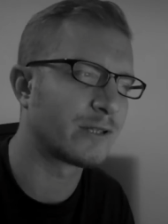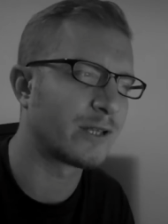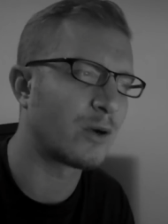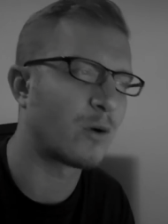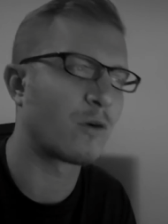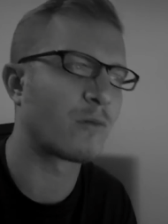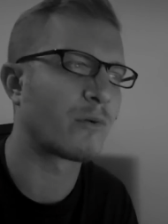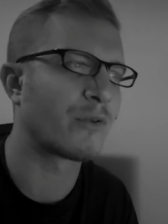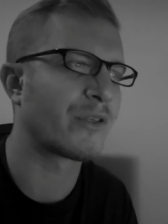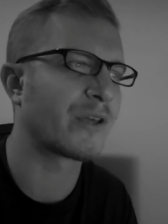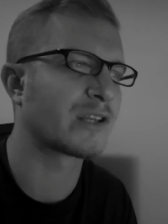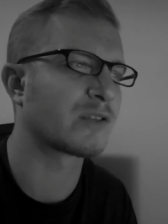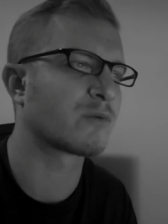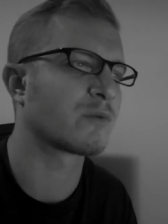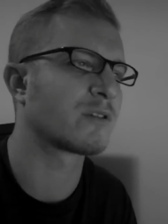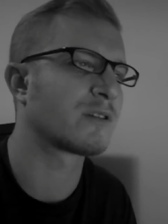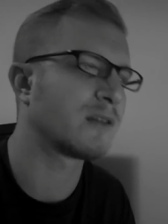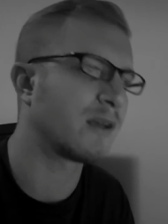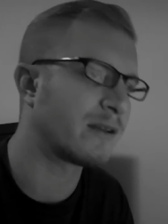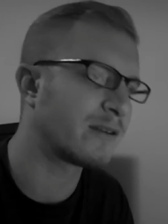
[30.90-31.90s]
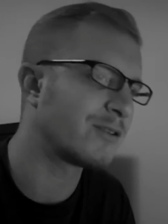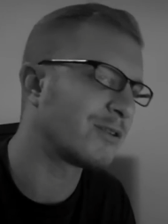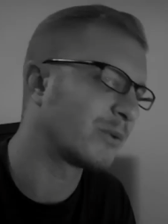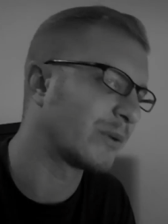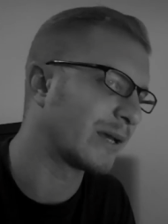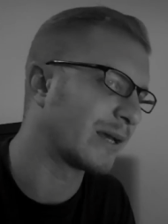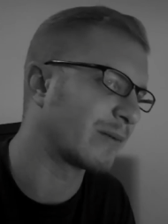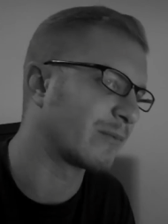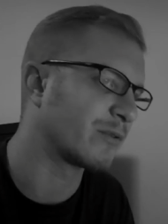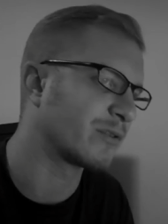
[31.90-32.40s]
really horrible things were done
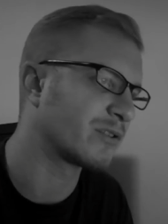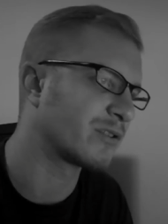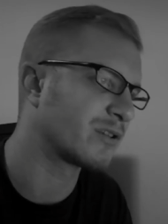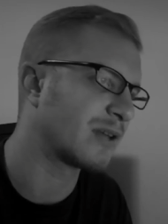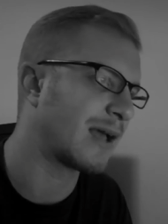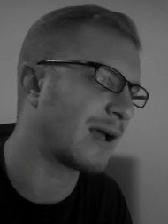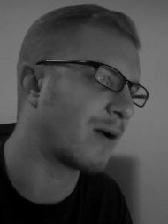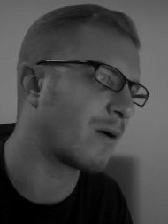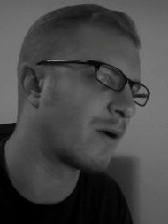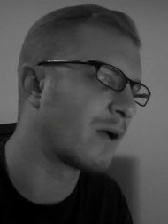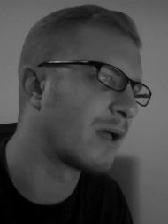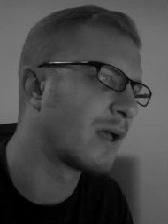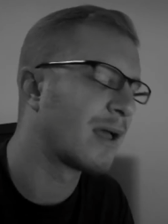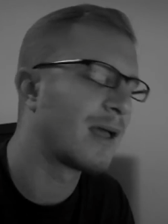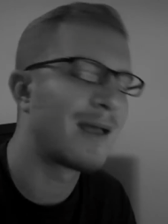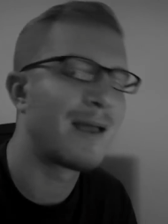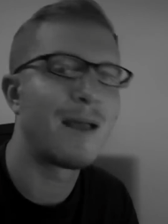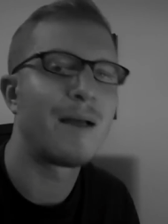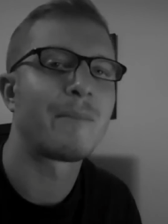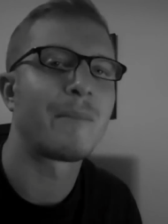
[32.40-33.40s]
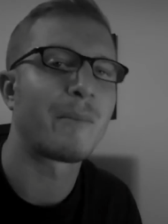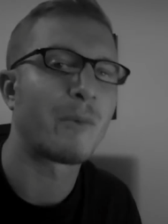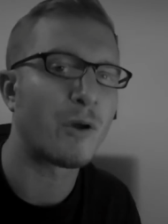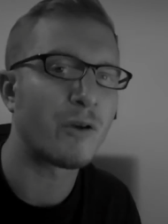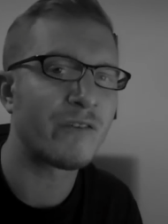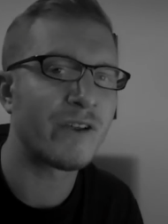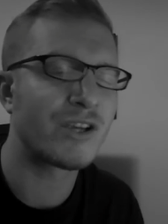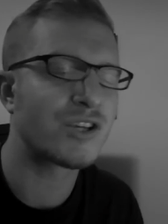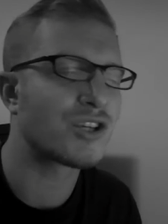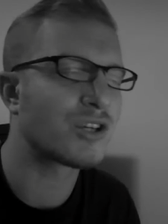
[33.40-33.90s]
to animals. Now, my
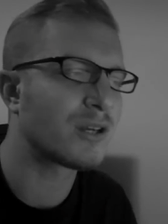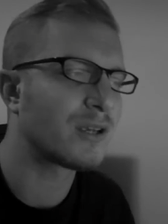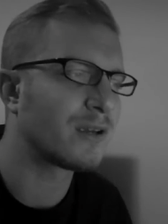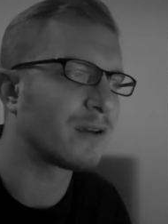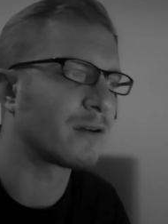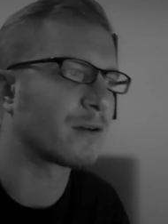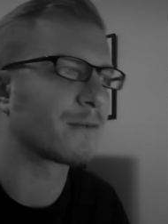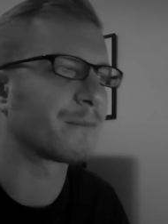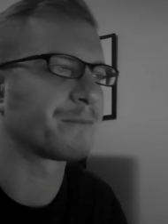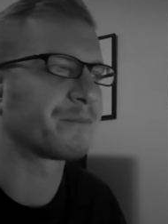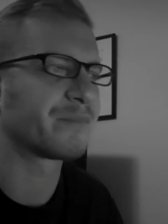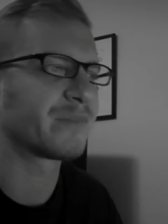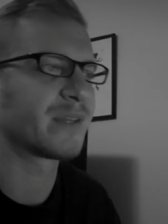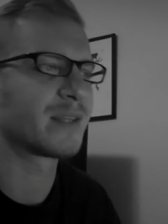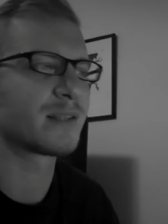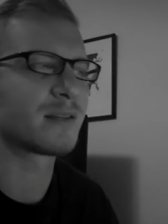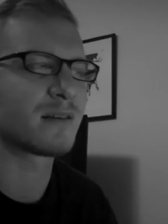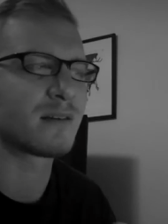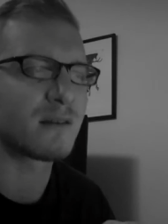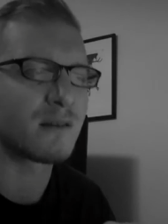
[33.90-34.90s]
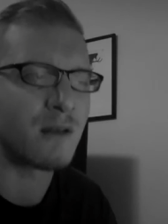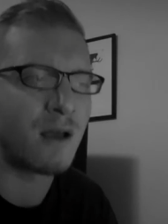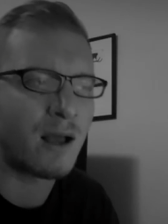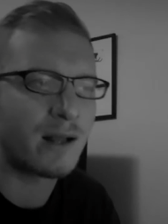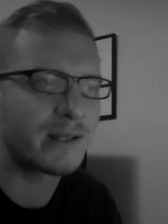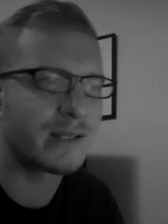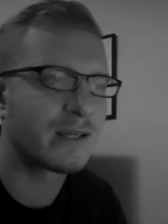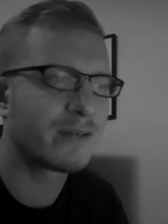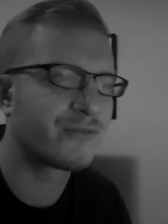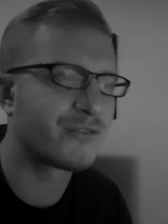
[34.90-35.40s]
motivation here is
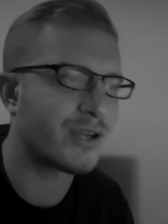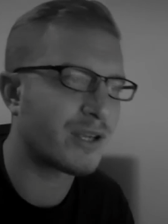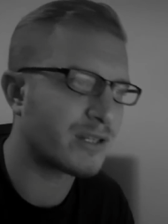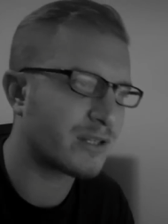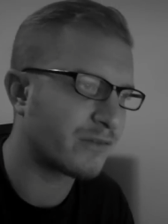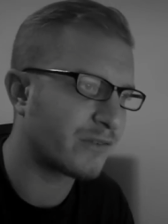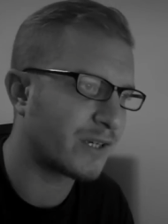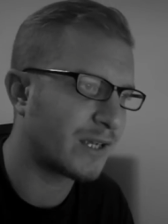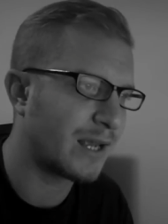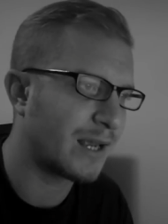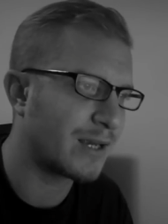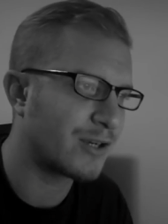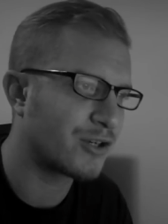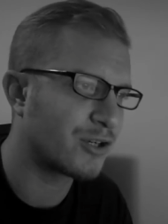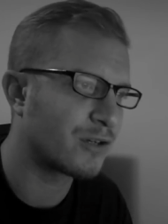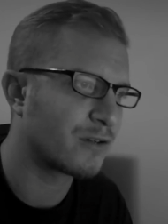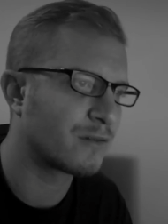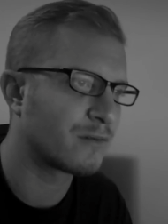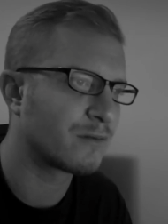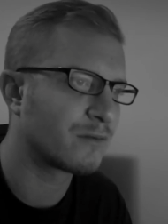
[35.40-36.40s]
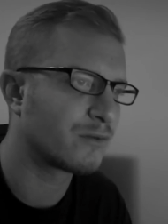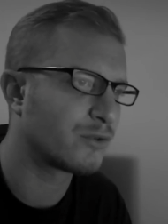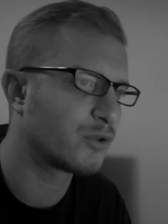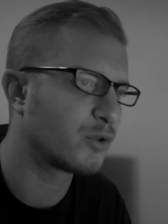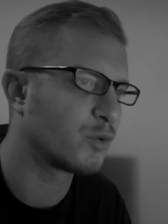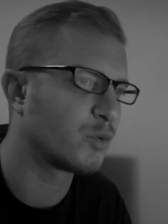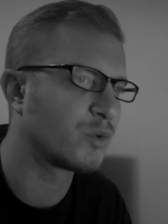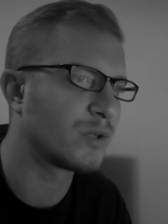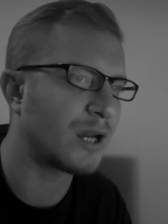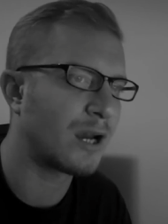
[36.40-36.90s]
not to give justification
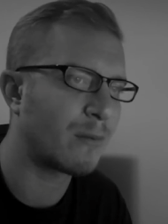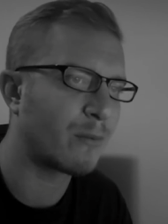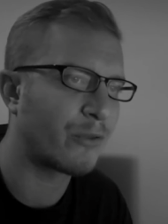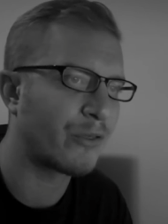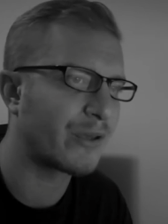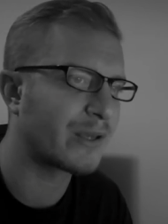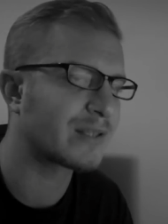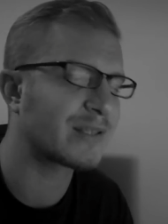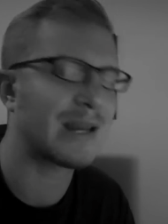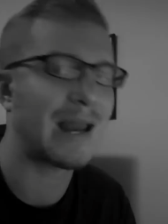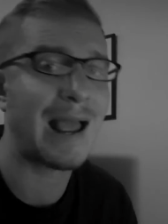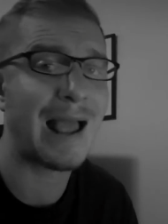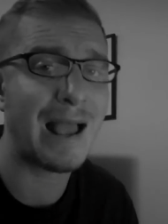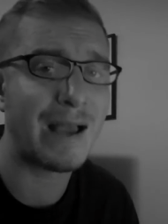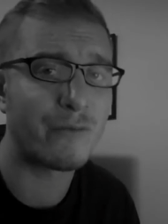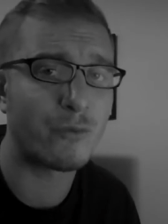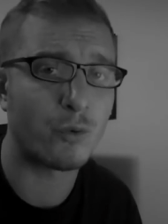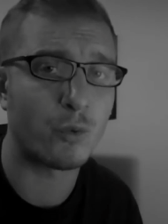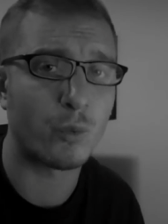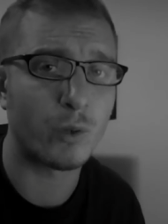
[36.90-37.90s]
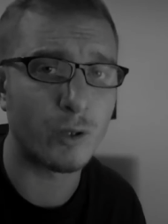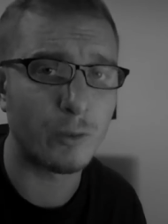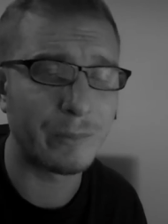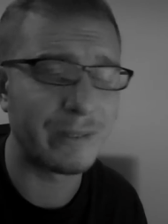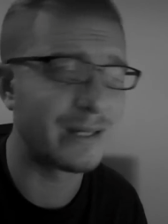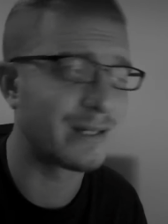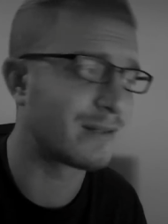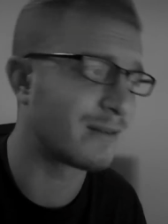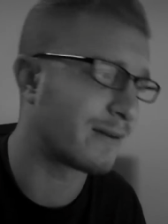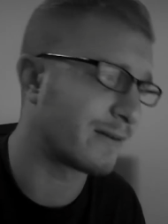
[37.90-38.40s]
to terrible things that have or will
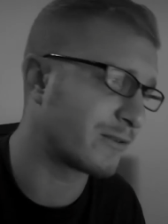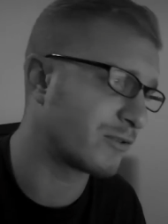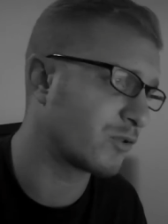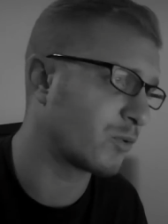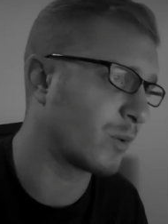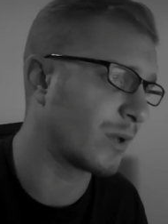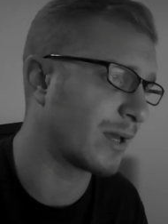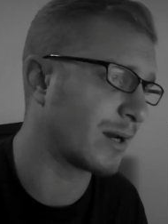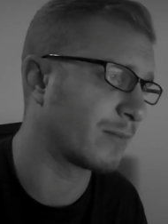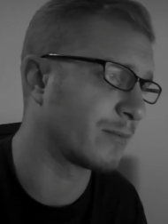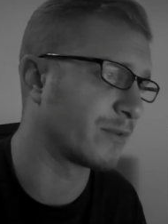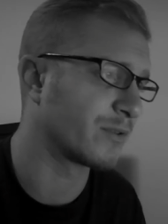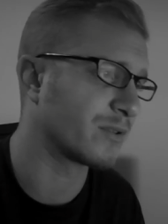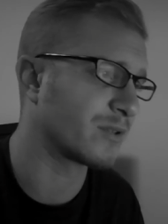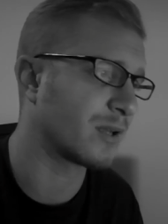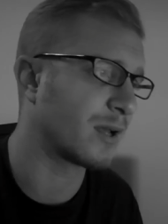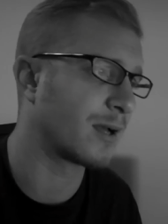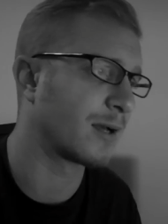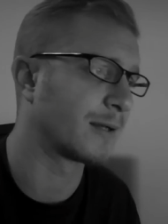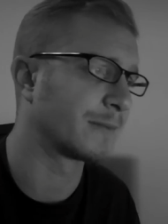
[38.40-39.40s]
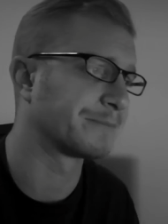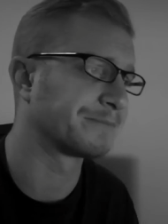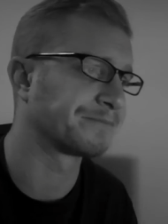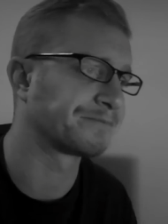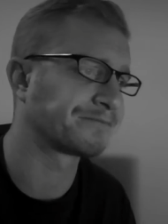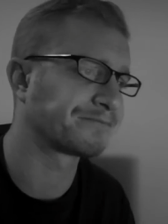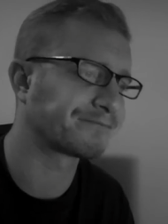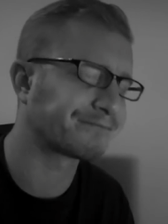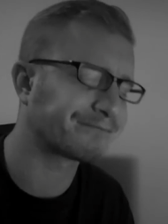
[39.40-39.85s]
be done to animals. Um,